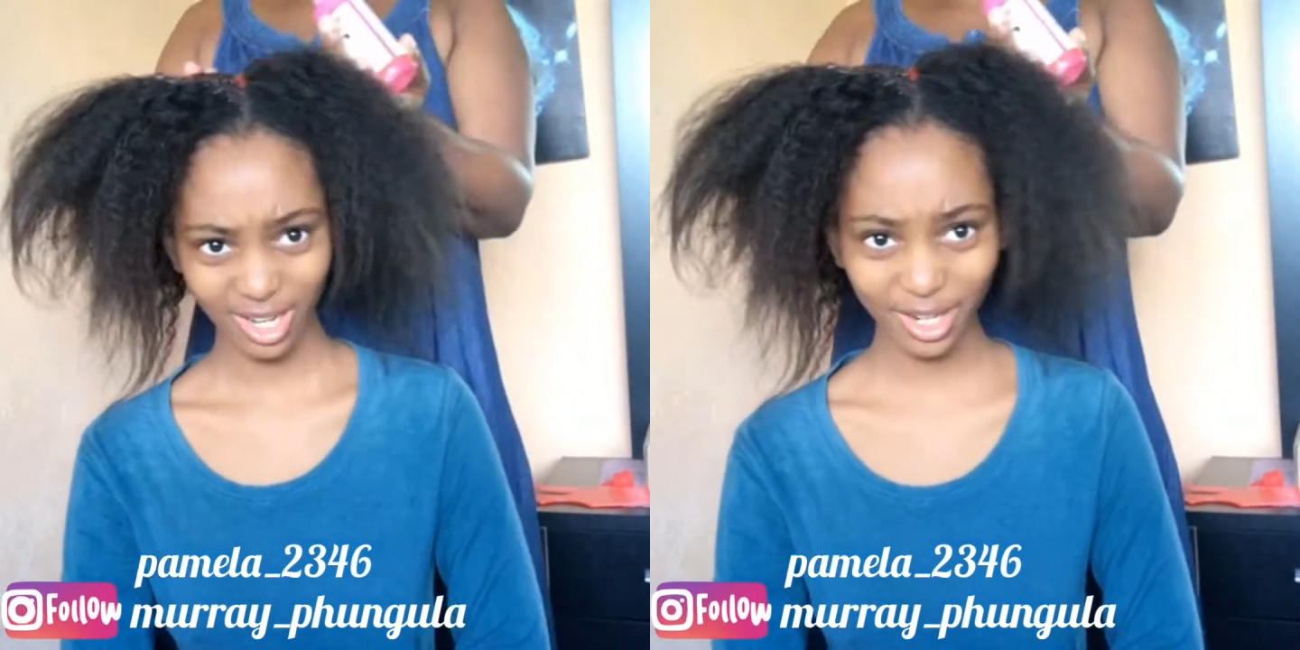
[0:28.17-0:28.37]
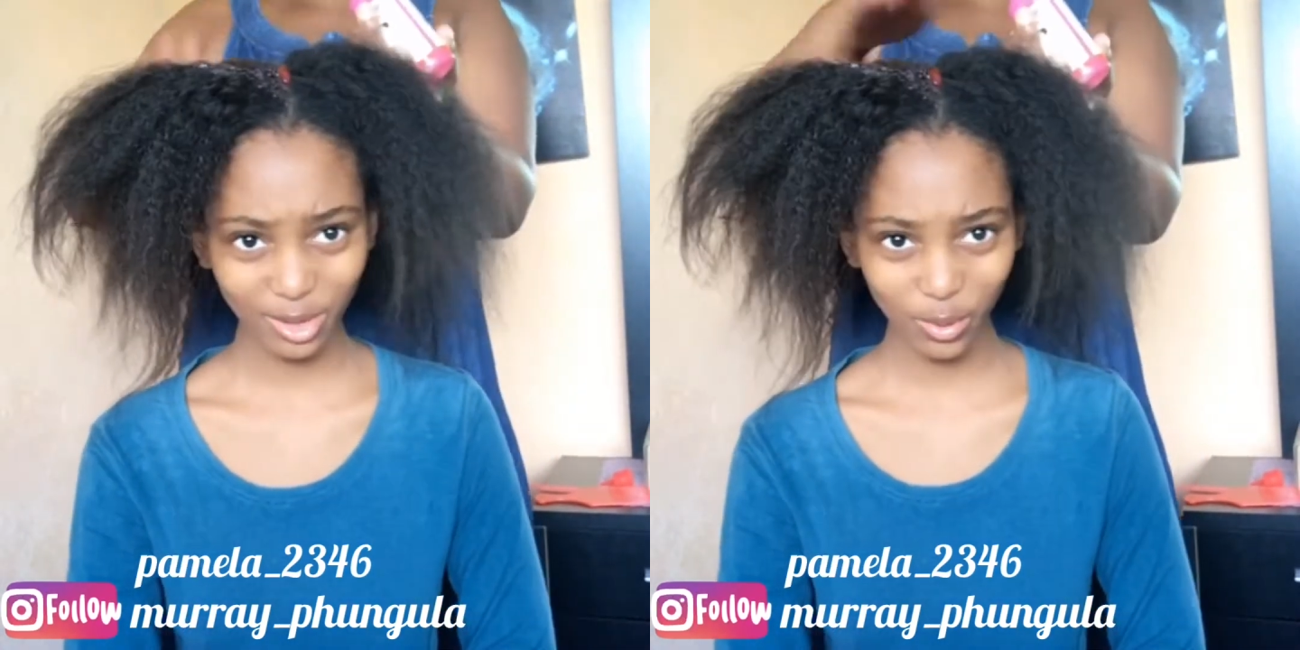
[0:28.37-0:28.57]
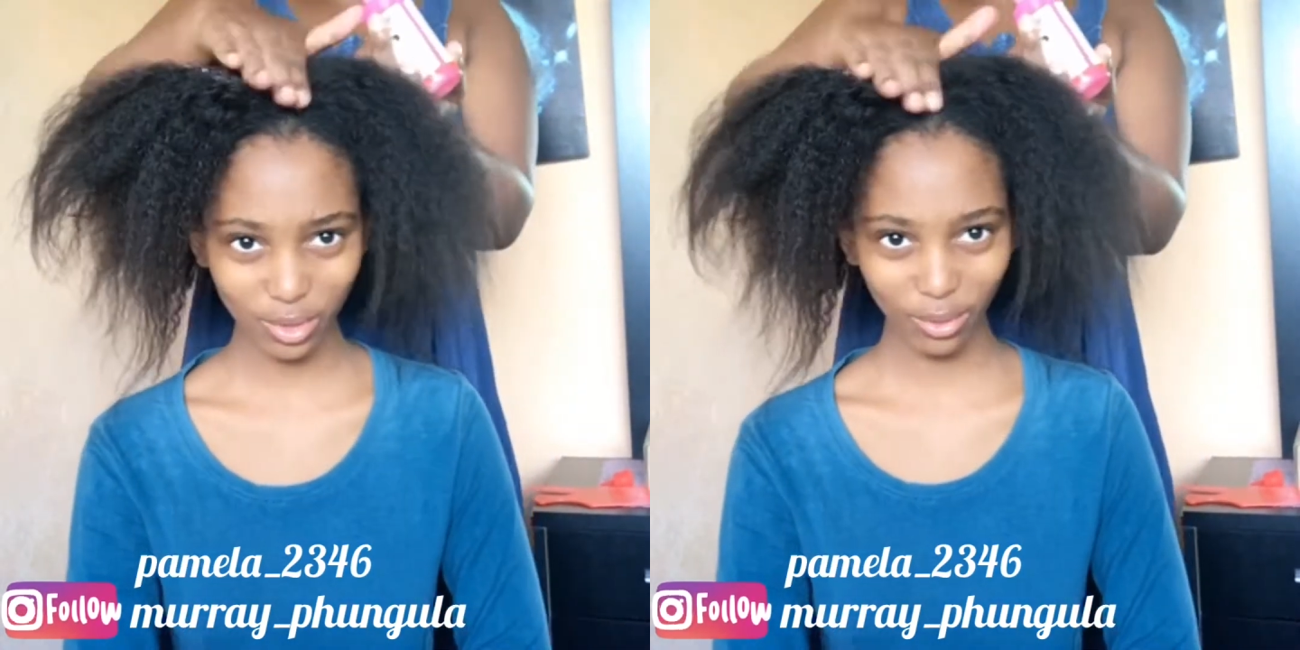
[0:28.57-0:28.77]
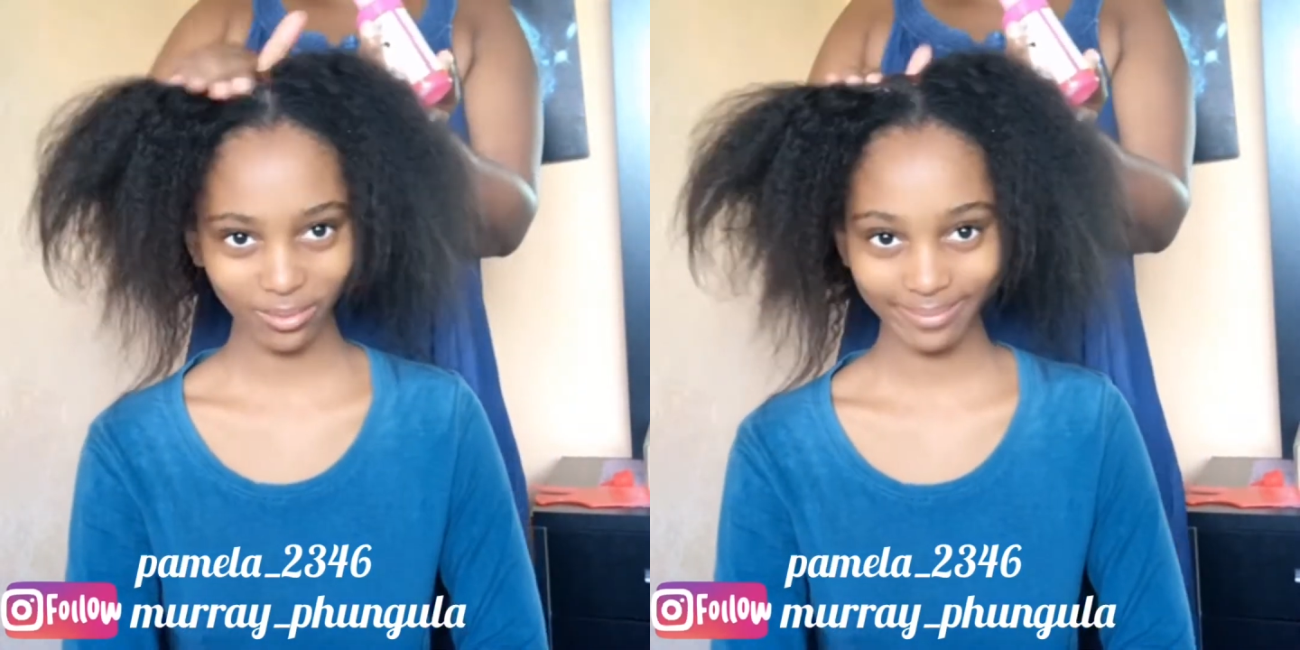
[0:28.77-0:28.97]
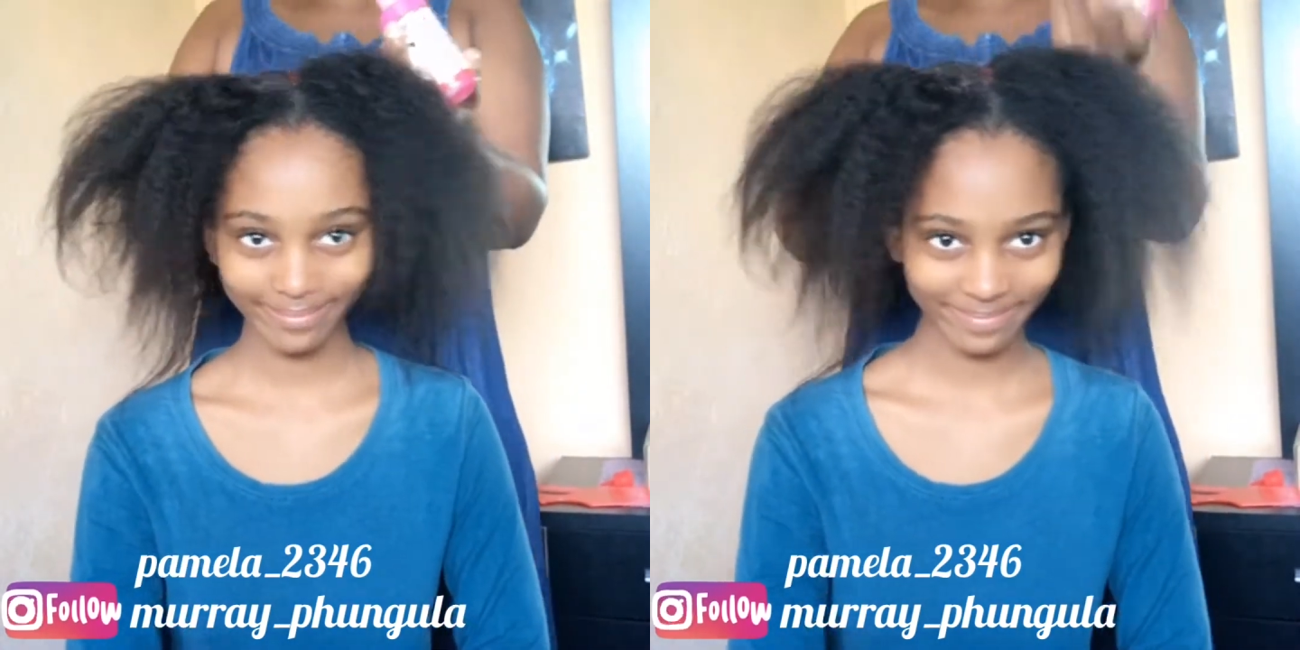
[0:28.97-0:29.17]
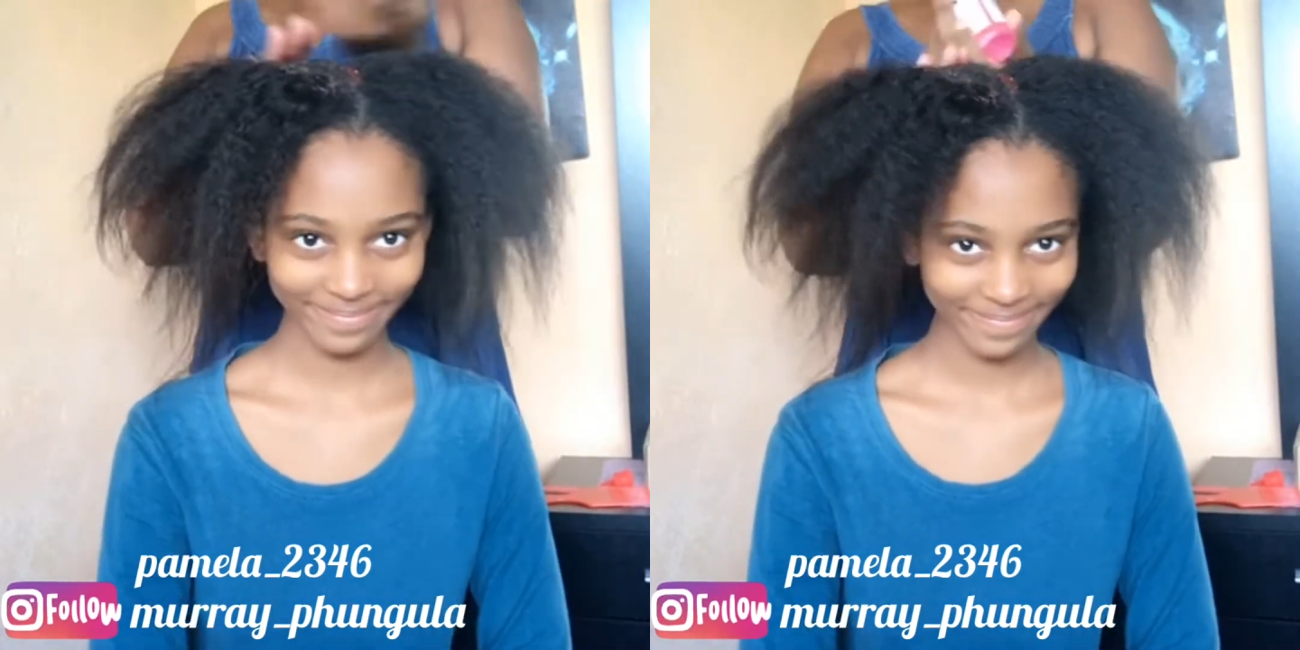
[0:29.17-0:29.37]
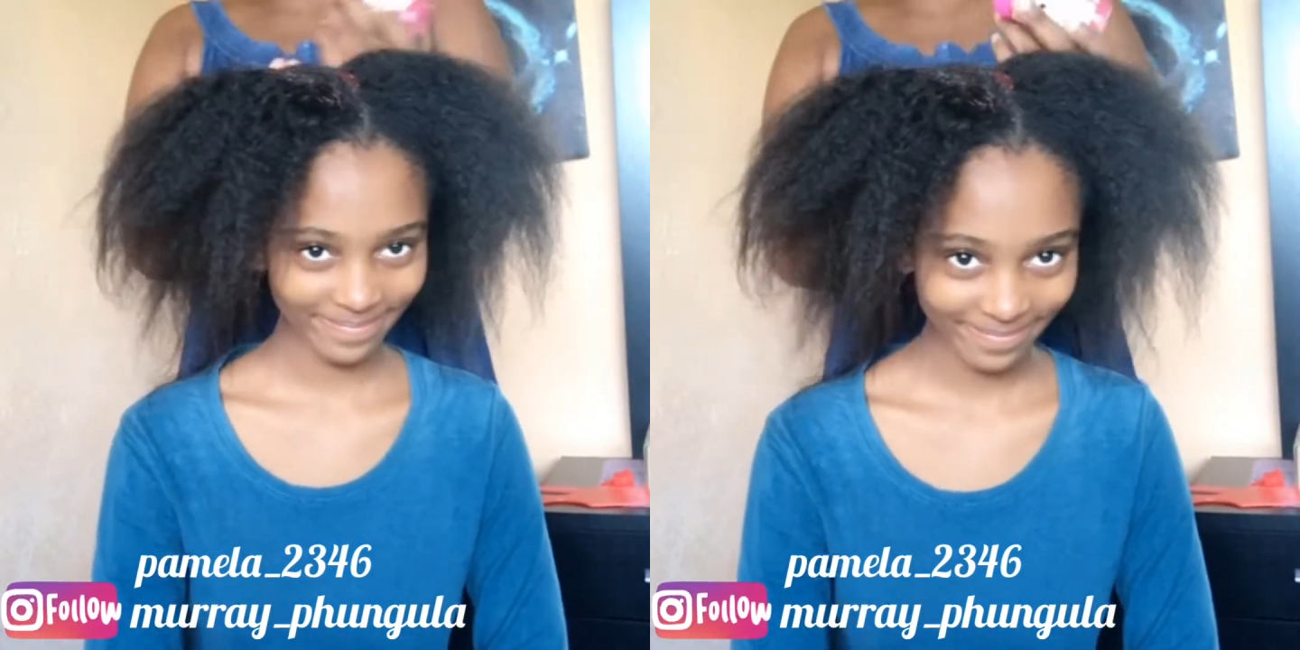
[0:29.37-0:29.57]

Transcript: As you can see,